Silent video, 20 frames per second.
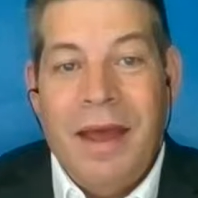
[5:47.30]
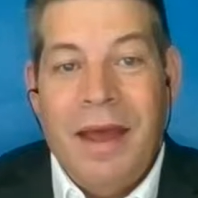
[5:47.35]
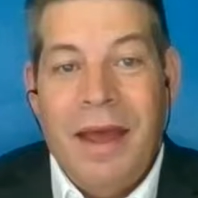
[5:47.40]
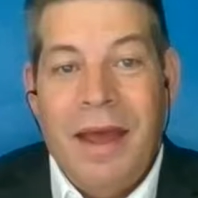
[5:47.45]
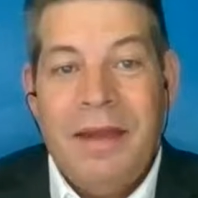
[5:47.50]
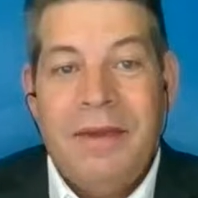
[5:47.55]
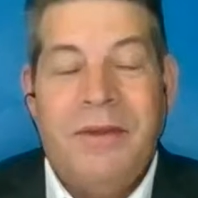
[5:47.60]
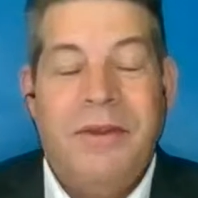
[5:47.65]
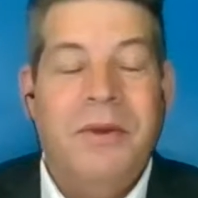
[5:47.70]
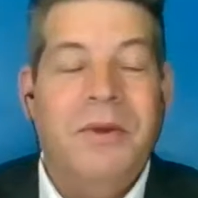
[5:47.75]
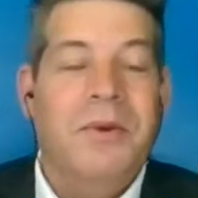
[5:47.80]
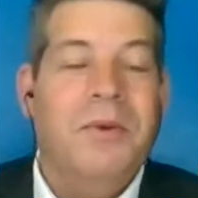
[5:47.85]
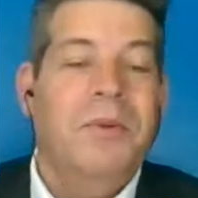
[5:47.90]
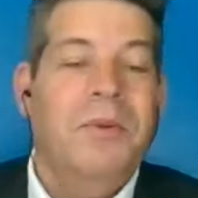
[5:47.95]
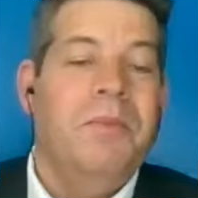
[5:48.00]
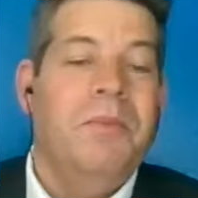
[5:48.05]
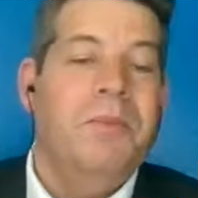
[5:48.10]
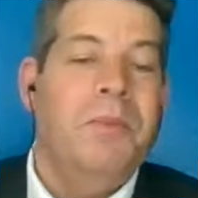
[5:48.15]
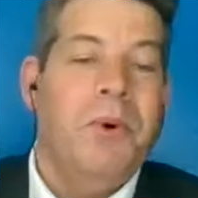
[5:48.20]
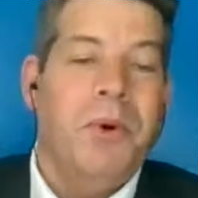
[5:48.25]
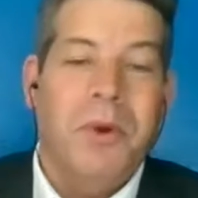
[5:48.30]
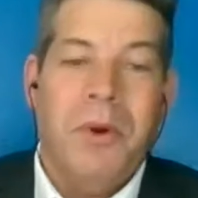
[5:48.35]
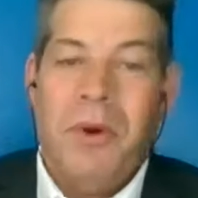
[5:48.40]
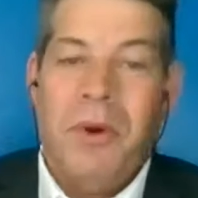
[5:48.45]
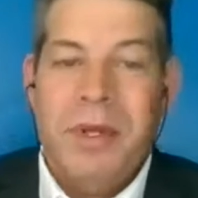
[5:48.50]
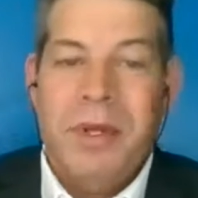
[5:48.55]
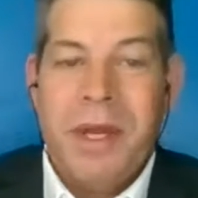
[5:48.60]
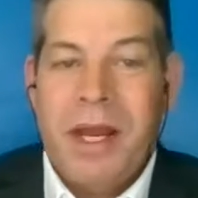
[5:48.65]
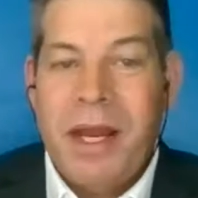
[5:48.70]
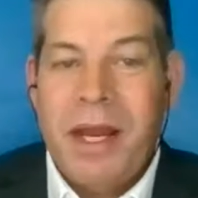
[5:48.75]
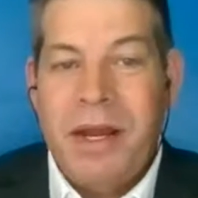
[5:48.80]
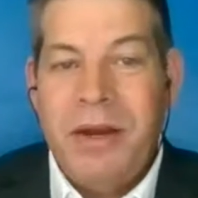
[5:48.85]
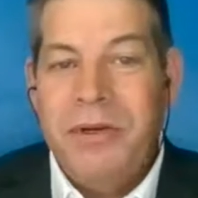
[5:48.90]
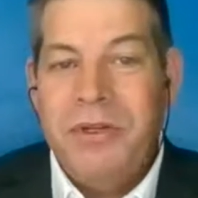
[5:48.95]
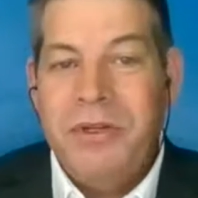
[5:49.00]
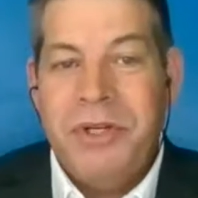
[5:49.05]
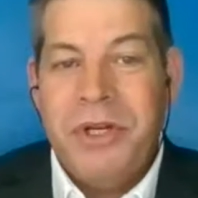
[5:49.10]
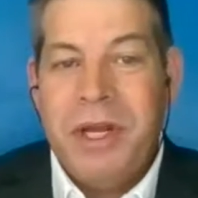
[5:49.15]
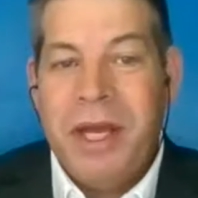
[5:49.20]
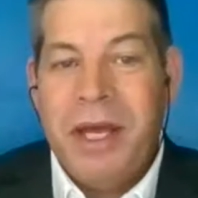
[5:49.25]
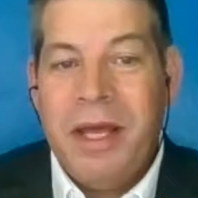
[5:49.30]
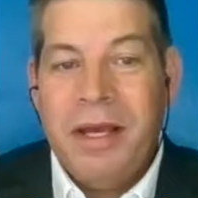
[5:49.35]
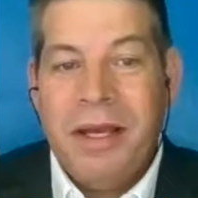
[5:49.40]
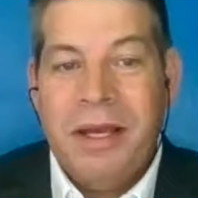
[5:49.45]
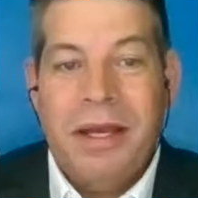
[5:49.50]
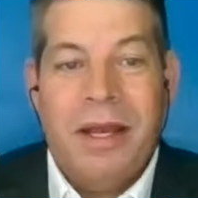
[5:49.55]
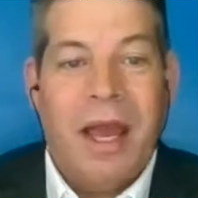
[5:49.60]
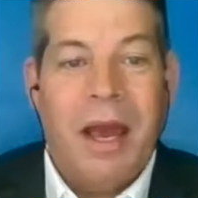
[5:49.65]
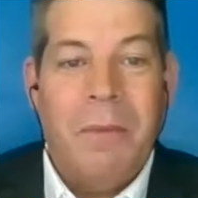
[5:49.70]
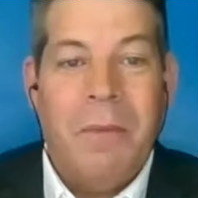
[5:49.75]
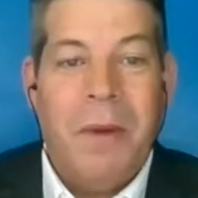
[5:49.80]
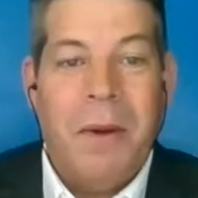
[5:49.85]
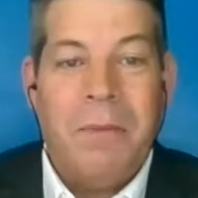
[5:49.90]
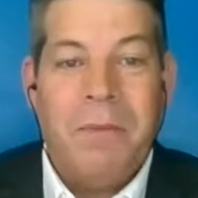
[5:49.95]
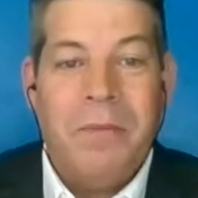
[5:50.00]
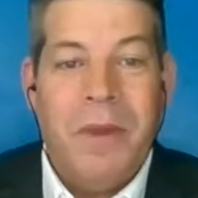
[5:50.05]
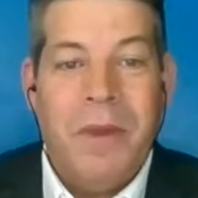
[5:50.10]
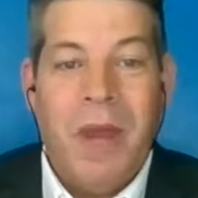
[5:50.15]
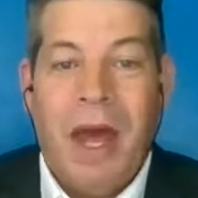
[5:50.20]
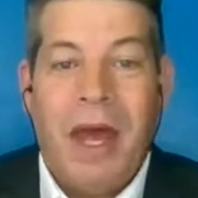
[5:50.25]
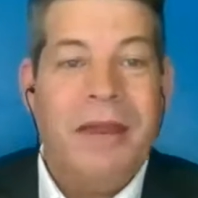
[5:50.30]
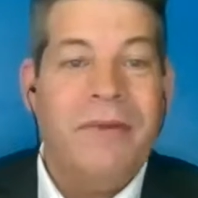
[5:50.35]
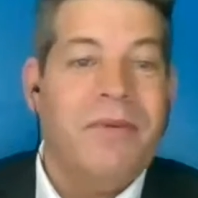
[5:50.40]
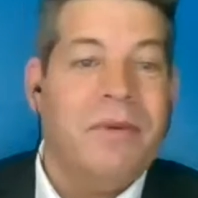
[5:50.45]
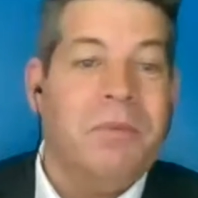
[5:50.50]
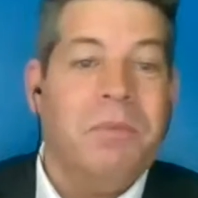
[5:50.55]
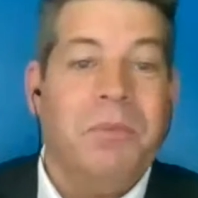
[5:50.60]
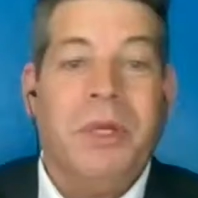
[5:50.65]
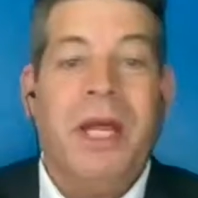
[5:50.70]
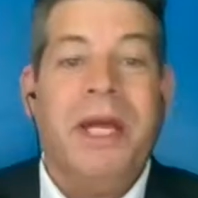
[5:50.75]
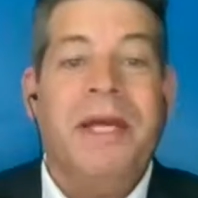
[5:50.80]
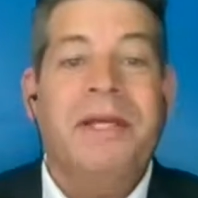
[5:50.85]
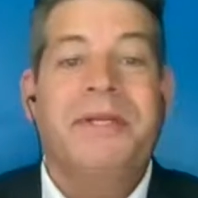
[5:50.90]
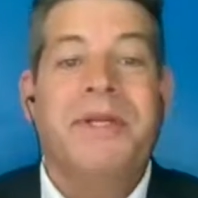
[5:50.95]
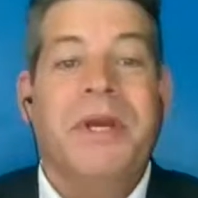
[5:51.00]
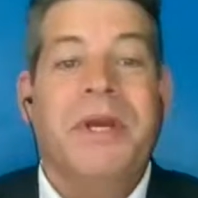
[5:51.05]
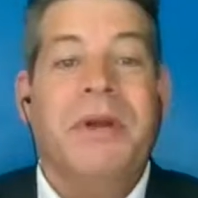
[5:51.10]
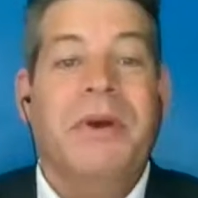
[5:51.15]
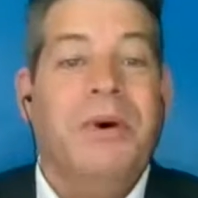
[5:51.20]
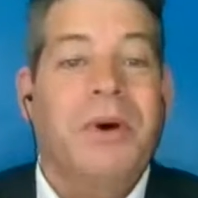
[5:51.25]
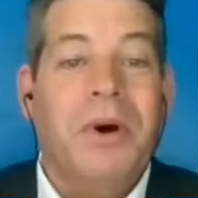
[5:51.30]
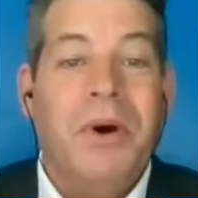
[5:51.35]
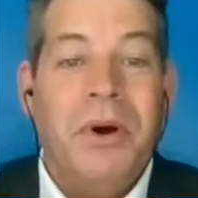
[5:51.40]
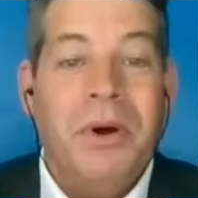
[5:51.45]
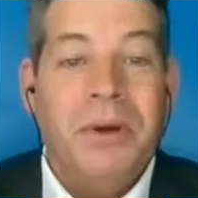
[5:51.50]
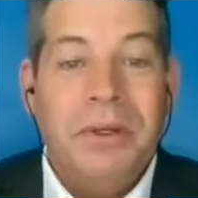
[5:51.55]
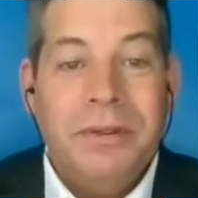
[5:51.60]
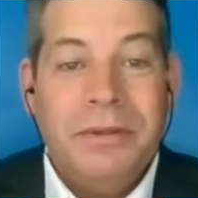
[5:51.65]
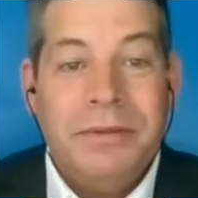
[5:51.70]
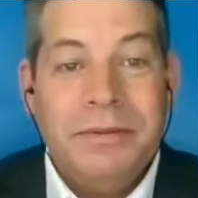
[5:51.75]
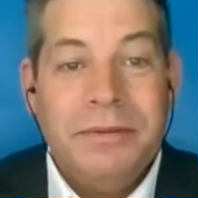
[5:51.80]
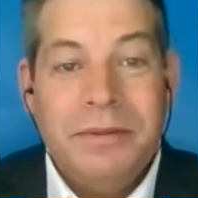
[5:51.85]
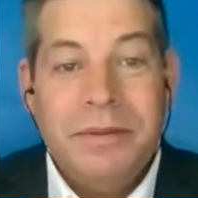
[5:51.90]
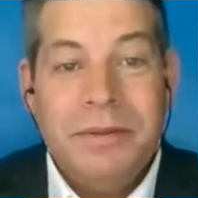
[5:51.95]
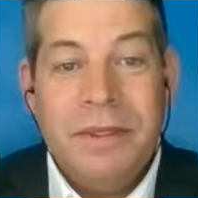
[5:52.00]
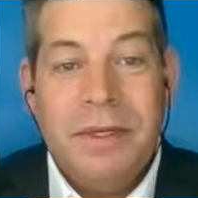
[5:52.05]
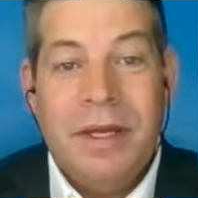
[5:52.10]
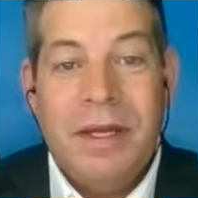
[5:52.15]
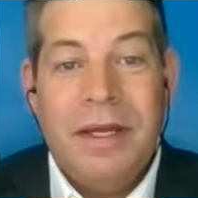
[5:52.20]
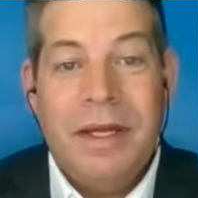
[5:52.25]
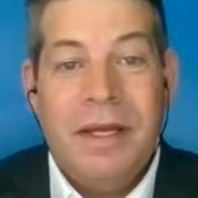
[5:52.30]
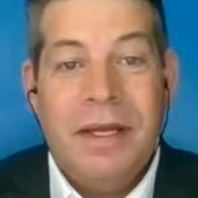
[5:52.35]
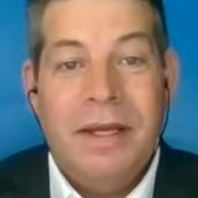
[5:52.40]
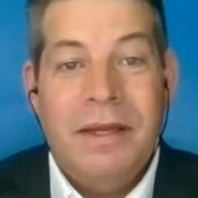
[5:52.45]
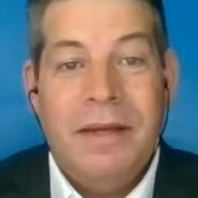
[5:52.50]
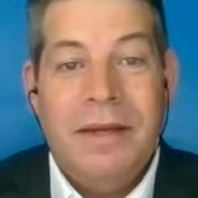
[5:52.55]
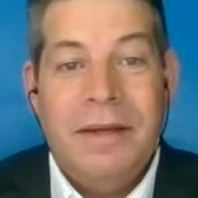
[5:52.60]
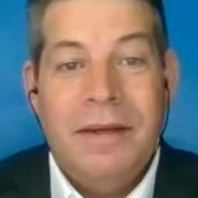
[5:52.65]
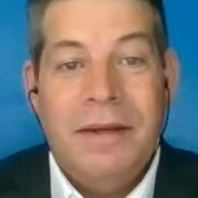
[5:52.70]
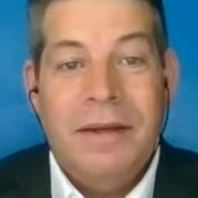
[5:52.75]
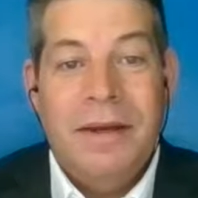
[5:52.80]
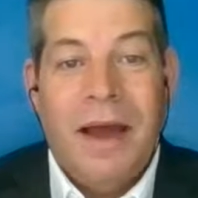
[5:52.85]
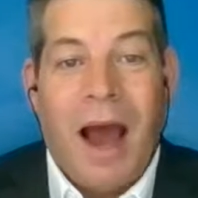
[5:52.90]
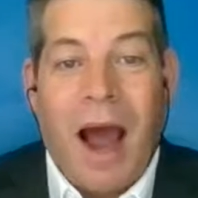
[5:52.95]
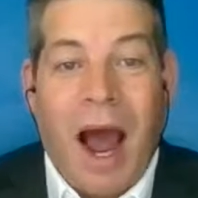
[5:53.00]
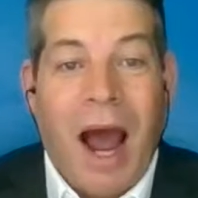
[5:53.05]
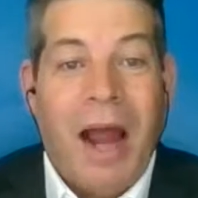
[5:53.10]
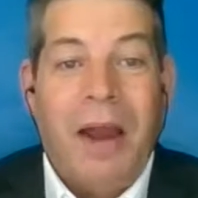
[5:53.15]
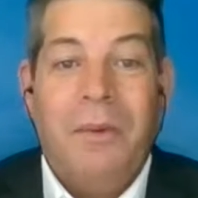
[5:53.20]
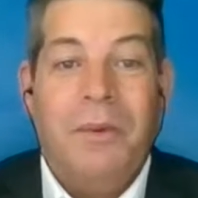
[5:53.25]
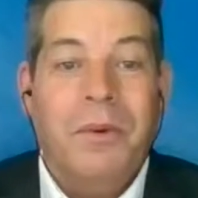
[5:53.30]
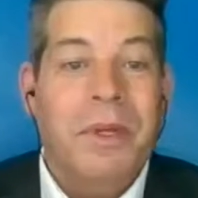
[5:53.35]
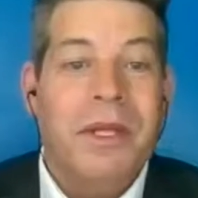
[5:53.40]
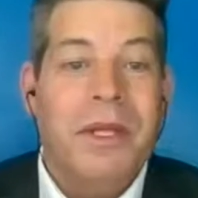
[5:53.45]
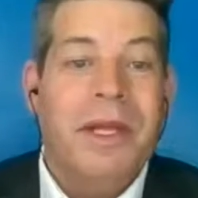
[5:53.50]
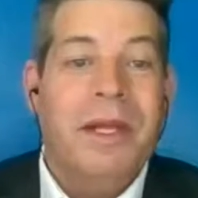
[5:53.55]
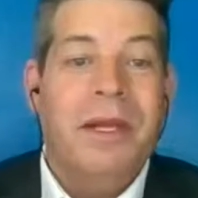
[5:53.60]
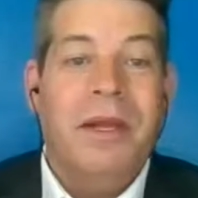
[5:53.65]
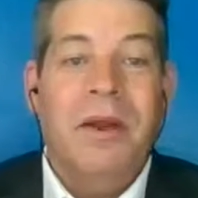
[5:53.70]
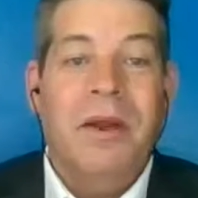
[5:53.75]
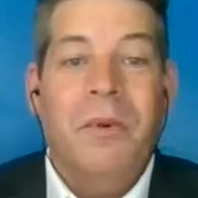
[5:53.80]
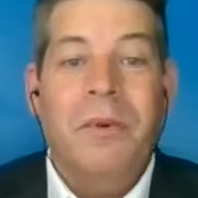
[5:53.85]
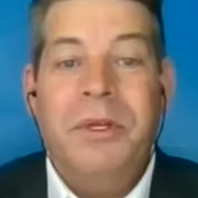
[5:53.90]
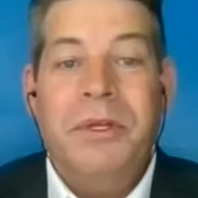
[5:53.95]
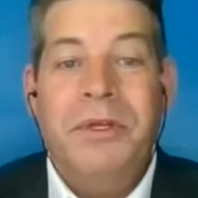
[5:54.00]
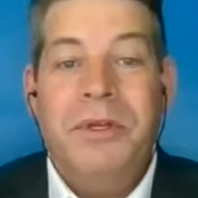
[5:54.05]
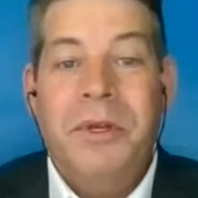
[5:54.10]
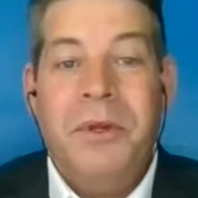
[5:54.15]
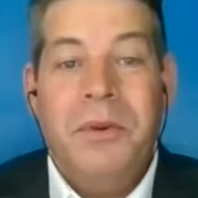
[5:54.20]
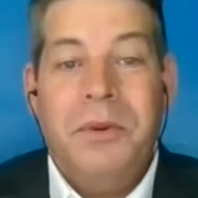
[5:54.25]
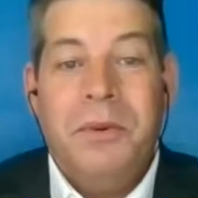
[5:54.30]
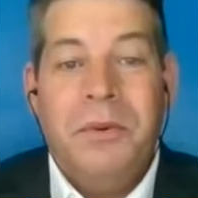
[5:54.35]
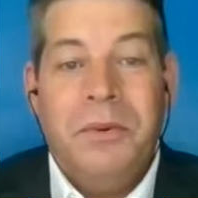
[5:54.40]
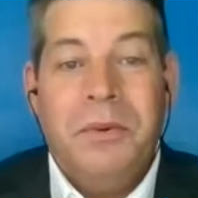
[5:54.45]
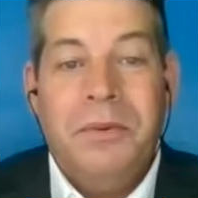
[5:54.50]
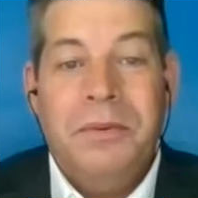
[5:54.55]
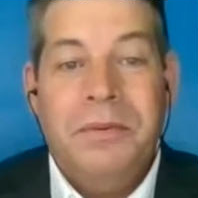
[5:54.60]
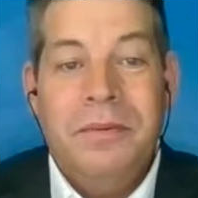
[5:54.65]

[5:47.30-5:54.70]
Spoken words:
And to put all that energy in and come up not even placing at all, I really didn't know what to do.